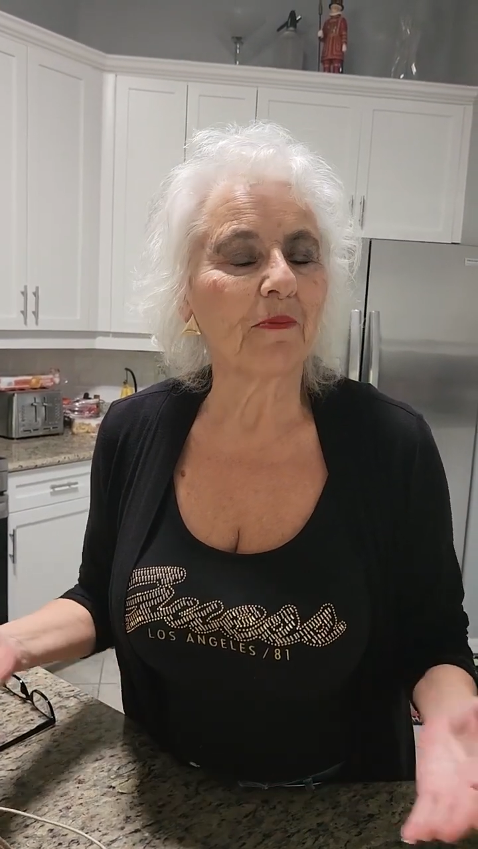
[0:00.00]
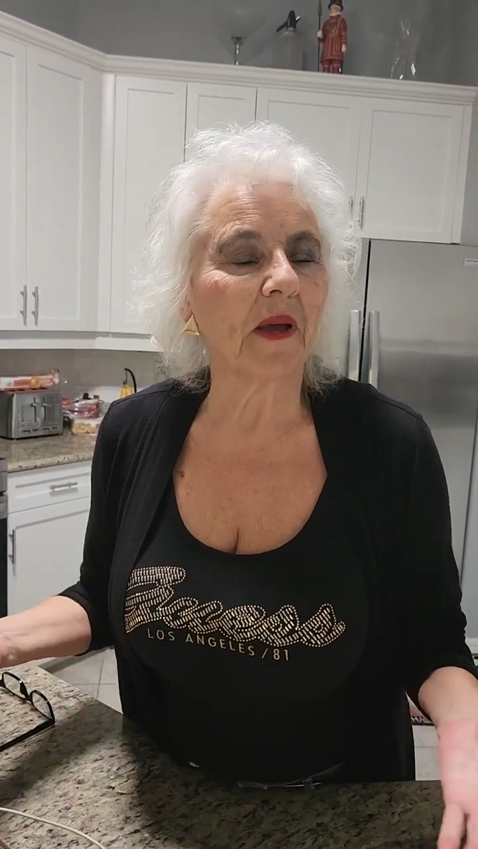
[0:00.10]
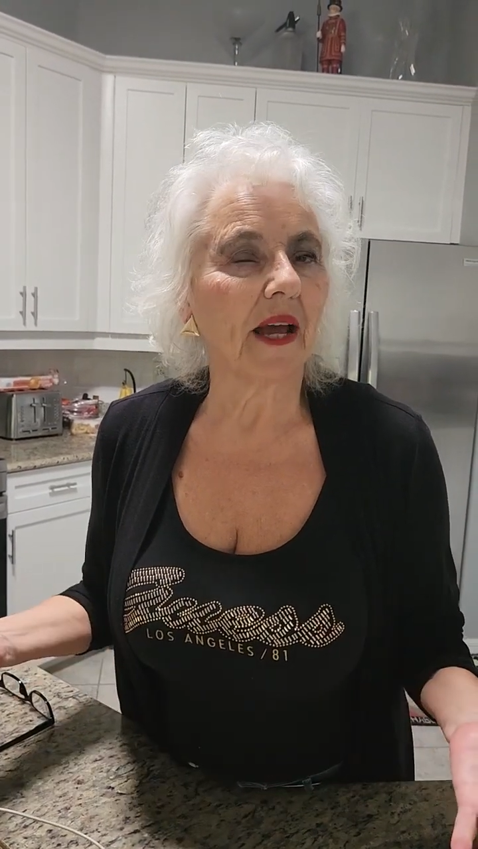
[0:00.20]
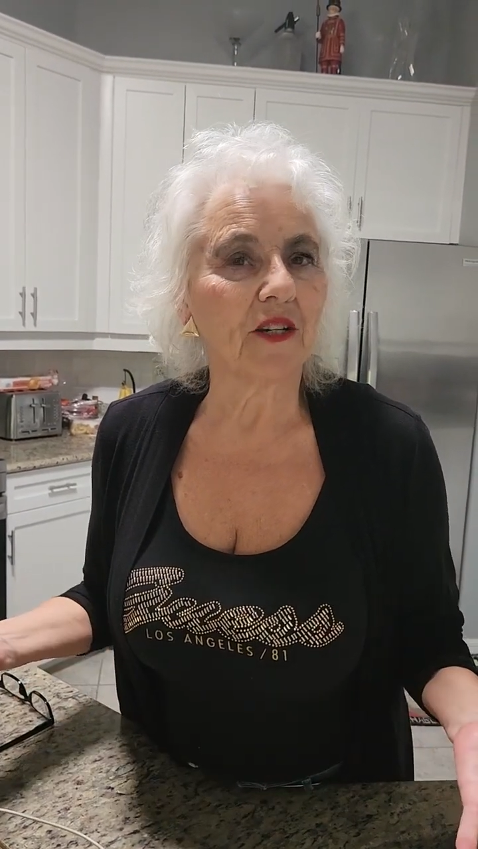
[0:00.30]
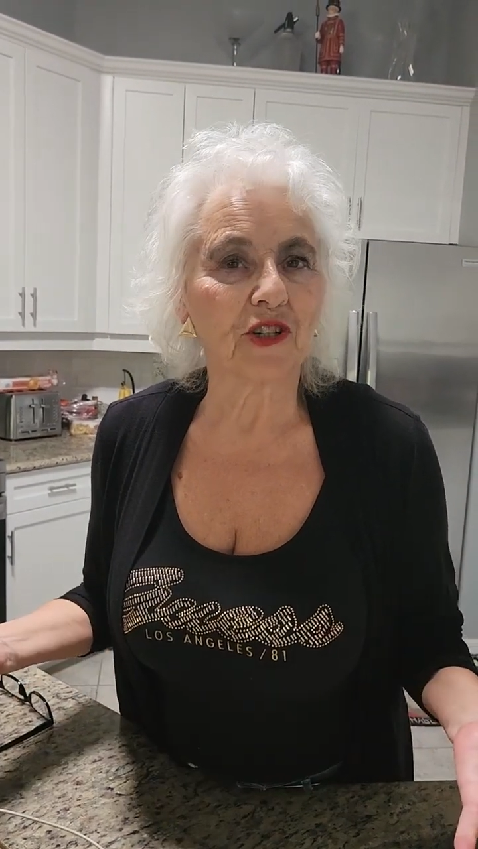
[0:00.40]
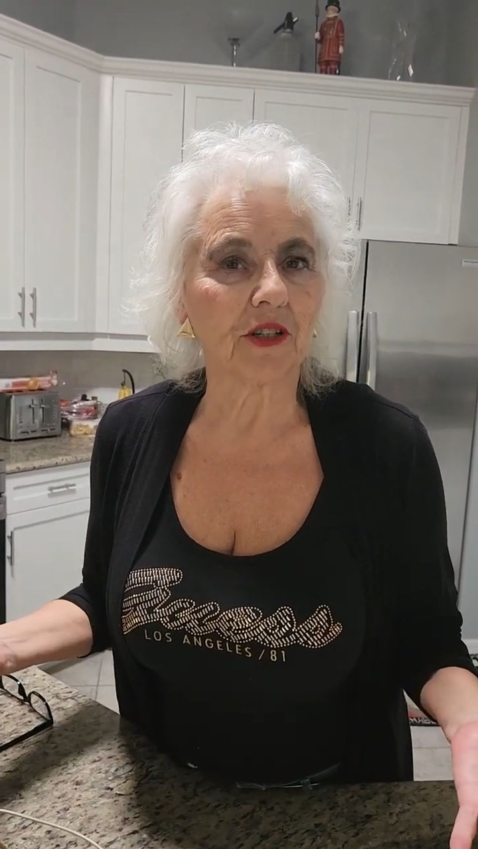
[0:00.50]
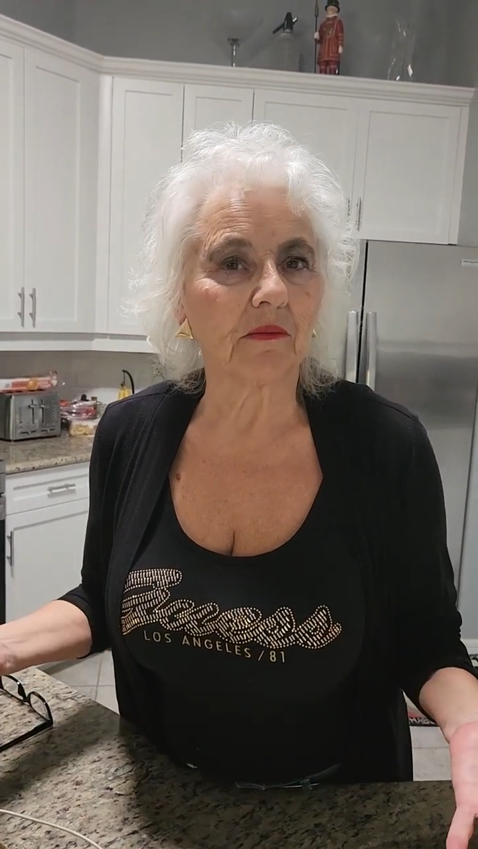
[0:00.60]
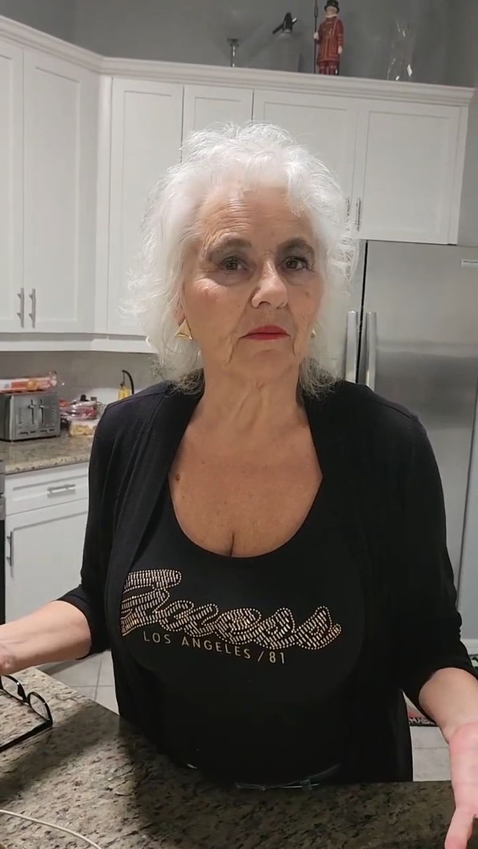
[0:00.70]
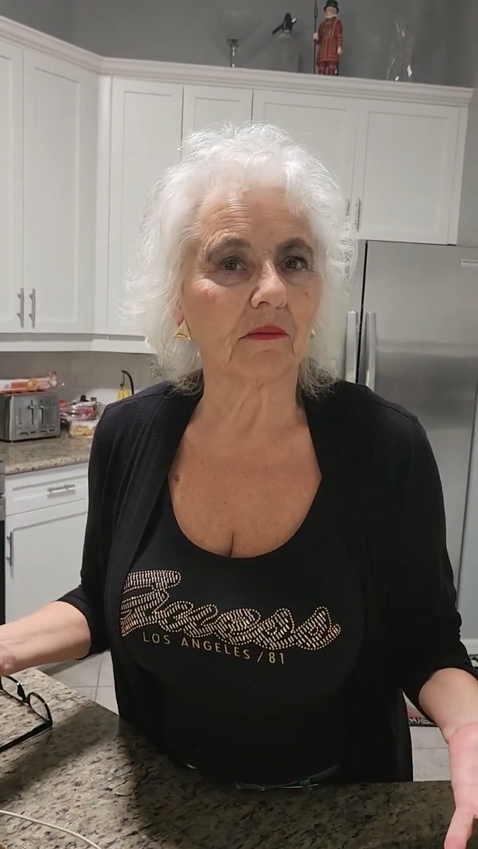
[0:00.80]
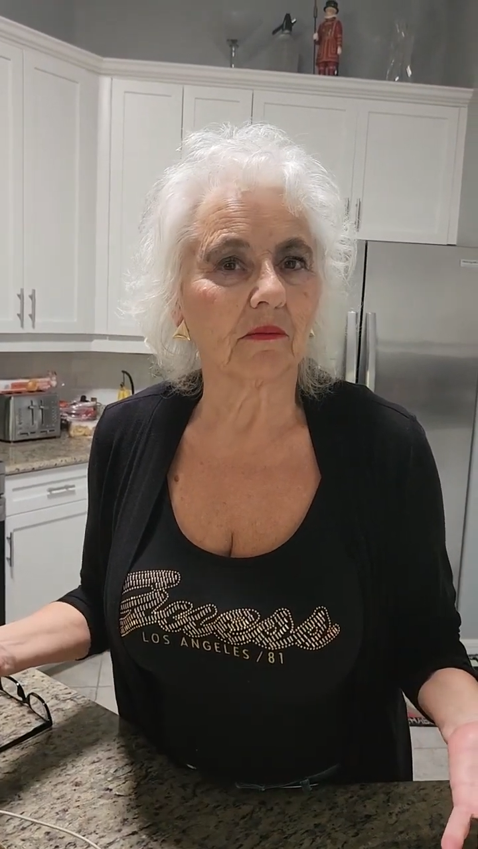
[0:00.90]
your
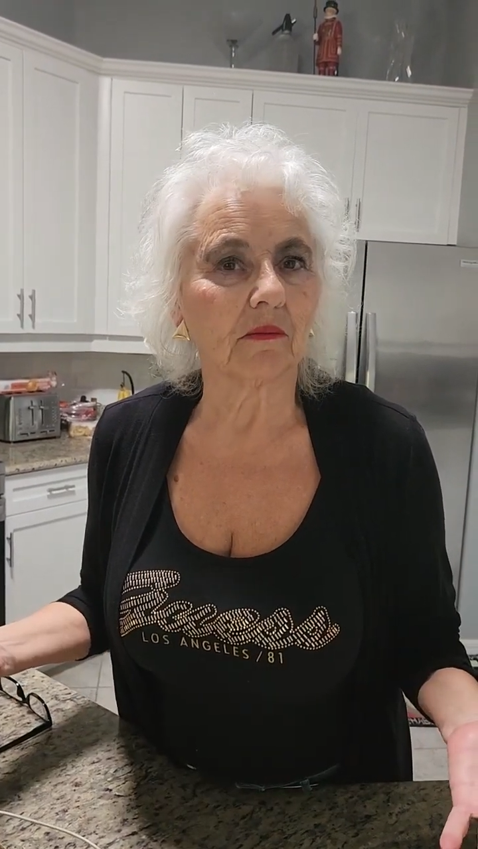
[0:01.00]
passion.